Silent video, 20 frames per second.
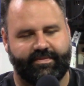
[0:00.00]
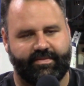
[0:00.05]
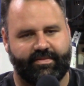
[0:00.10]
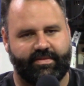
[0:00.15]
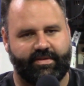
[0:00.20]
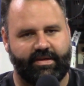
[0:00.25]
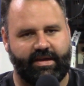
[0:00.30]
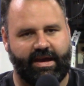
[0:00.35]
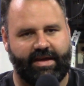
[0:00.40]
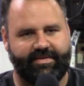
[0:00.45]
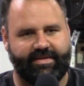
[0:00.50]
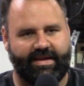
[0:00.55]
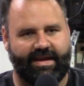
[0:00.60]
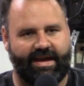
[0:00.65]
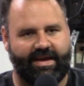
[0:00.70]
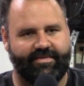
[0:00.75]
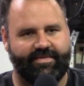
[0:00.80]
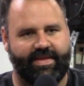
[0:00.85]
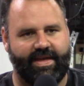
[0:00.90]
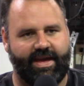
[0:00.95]
You have to
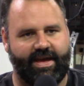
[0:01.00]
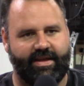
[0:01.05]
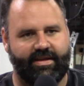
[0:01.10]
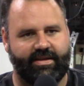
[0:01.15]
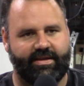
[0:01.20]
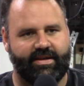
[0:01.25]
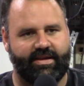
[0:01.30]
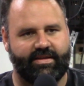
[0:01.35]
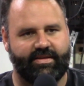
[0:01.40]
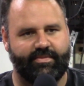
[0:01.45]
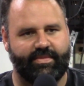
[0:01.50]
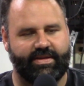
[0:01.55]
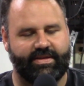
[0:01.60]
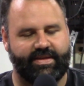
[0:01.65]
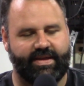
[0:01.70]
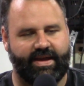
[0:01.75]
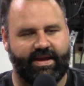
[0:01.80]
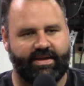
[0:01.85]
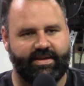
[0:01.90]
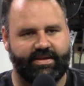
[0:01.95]
have that kind of
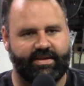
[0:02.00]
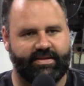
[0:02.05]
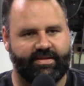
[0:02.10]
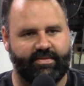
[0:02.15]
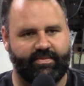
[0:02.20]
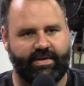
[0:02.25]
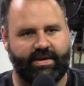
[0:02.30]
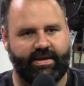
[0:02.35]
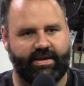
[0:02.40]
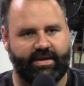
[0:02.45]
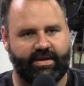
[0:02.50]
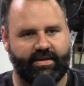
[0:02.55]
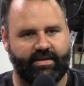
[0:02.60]
mentality to make it.